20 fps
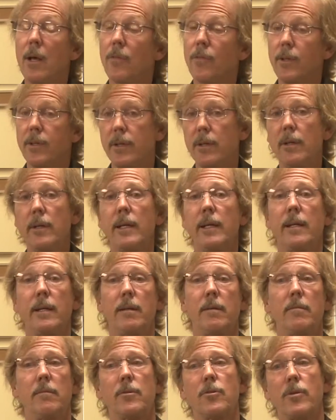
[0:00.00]
The
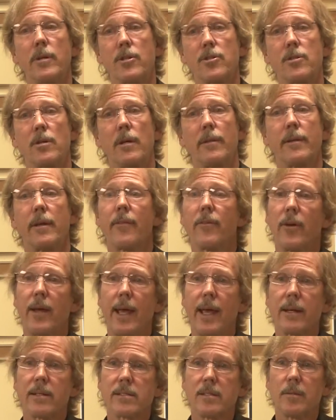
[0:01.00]
Jungian tradition, on the other
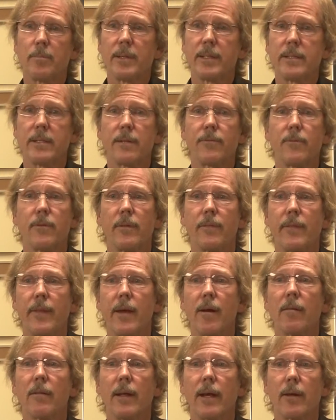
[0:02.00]
hand, is a little bit different.
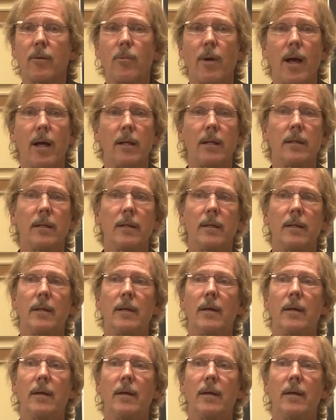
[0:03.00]
They're like, well,